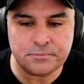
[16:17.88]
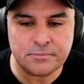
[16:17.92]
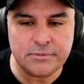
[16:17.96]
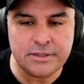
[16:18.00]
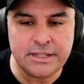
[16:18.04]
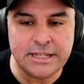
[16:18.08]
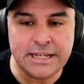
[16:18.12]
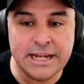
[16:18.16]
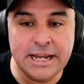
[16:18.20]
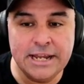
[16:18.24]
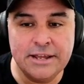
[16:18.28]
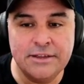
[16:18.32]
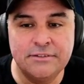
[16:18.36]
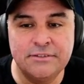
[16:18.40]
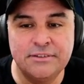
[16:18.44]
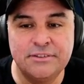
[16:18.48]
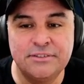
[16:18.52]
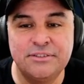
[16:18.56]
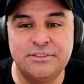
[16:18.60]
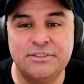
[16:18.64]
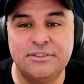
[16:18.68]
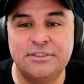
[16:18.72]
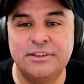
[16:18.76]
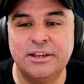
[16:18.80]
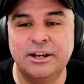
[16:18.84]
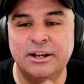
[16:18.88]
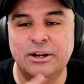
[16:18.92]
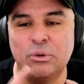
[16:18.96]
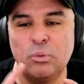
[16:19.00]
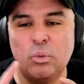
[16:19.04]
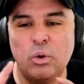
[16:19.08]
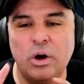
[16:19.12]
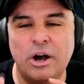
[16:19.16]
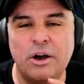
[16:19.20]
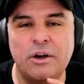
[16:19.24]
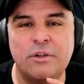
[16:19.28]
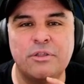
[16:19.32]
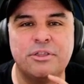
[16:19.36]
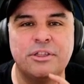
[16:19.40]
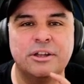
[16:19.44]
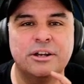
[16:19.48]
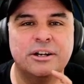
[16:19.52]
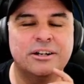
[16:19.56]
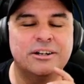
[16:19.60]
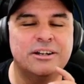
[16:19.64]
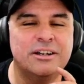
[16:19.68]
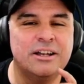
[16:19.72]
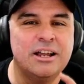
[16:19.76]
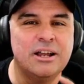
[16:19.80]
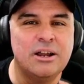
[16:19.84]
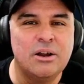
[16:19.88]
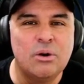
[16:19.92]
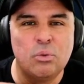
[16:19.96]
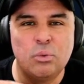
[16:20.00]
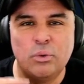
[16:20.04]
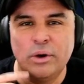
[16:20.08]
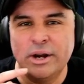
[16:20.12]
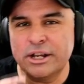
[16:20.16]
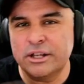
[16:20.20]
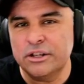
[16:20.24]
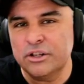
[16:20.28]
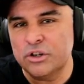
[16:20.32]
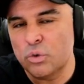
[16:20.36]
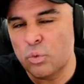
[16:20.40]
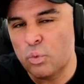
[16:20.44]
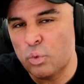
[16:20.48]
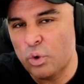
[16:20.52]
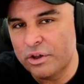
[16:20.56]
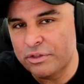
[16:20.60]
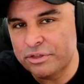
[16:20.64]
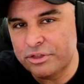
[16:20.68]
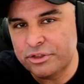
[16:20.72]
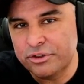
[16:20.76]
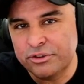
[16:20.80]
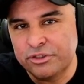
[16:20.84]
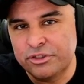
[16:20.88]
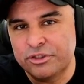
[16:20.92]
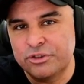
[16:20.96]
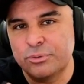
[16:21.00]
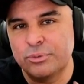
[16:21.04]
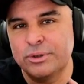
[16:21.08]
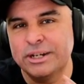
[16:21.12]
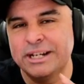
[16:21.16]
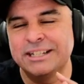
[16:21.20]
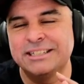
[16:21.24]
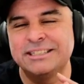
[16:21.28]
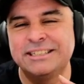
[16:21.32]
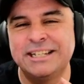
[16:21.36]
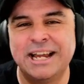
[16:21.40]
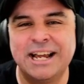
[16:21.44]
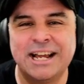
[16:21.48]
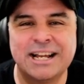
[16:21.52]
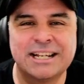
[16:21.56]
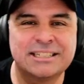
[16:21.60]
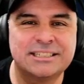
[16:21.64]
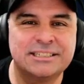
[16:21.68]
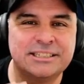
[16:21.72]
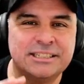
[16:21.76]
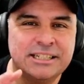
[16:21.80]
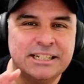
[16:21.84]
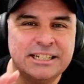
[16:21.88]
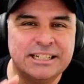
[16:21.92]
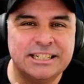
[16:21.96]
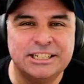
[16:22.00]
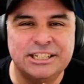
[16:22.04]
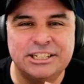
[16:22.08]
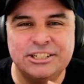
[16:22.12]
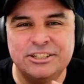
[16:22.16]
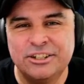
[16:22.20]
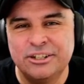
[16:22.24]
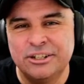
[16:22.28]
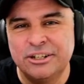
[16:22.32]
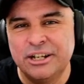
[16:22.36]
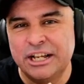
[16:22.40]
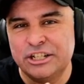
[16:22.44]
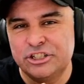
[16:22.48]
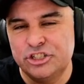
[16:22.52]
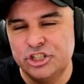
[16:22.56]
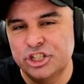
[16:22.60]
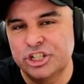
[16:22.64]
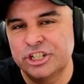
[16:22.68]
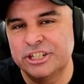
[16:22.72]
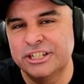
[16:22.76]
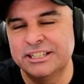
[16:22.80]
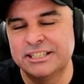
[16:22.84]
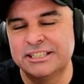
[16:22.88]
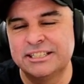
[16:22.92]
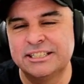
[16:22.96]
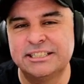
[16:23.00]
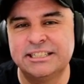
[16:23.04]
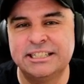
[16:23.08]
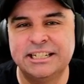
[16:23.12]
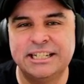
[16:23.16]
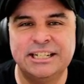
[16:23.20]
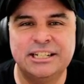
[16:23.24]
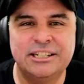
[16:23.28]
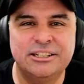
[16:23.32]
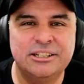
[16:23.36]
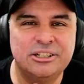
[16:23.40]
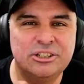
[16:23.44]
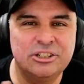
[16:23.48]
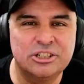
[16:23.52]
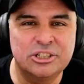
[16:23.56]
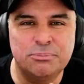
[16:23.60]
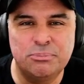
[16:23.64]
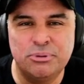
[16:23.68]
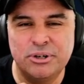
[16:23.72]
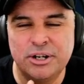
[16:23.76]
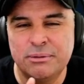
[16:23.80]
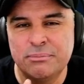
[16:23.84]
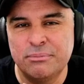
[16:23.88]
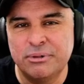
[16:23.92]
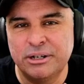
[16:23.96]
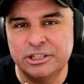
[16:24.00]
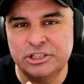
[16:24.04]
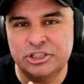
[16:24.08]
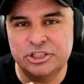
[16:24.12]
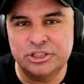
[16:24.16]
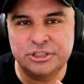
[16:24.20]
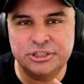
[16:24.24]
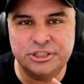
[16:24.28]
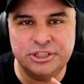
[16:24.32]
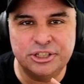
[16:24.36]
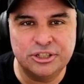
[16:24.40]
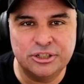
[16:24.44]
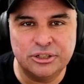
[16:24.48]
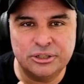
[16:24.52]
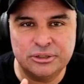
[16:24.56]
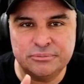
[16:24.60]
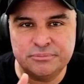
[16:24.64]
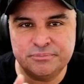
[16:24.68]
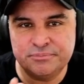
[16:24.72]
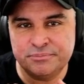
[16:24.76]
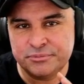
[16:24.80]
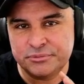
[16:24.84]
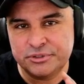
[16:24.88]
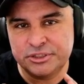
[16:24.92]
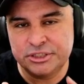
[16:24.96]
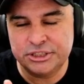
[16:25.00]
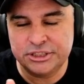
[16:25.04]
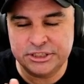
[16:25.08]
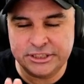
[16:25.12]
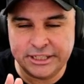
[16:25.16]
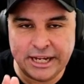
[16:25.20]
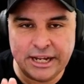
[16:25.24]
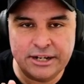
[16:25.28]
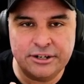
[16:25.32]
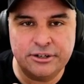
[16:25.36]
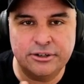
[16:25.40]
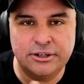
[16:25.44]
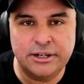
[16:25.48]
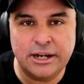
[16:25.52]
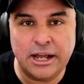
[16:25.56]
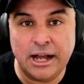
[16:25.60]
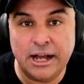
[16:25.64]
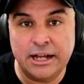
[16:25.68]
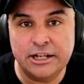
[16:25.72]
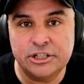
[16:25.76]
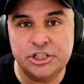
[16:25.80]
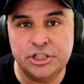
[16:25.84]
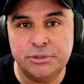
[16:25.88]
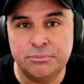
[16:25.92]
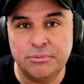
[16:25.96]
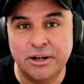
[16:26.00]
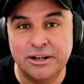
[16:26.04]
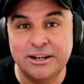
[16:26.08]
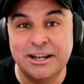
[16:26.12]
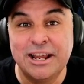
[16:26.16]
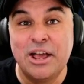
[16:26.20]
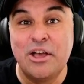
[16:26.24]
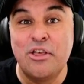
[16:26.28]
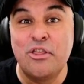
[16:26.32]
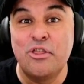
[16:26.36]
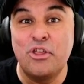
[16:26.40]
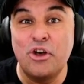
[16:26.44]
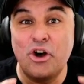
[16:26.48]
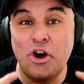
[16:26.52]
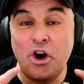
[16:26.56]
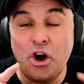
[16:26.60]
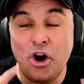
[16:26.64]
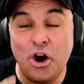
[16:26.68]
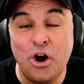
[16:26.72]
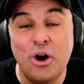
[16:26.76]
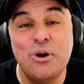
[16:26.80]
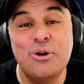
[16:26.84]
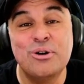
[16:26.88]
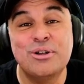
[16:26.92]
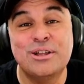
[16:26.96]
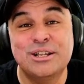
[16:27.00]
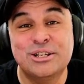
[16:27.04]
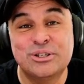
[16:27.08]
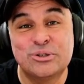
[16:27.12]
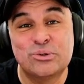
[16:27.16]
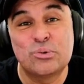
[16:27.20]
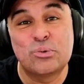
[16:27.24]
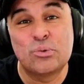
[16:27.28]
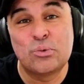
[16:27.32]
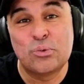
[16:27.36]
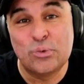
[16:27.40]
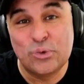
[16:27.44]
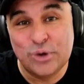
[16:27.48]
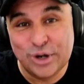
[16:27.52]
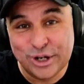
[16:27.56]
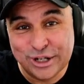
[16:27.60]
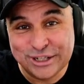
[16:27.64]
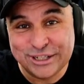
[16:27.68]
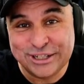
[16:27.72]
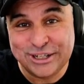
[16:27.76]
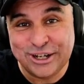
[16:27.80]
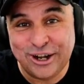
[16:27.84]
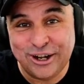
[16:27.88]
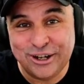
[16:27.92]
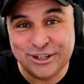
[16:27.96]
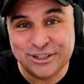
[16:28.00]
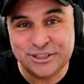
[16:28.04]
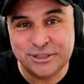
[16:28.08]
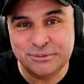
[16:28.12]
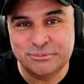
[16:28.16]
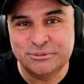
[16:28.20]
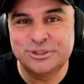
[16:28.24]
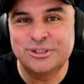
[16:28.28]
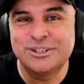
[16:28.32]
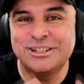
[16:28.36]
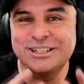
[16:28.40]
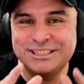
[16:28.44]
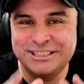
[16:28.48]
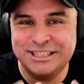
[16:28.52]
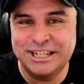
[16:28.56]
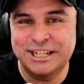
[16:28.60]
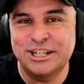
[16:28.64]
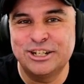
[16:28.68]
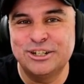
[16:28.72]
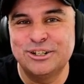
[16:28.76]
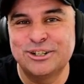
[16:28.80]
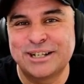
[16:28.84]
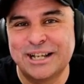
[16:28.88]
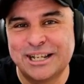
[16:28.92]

And while the regular 1 through 3 attacks, you know, as you're going to see, look pretty much, you know, standard Hachiman, the ult is really awesome. So let's take a look at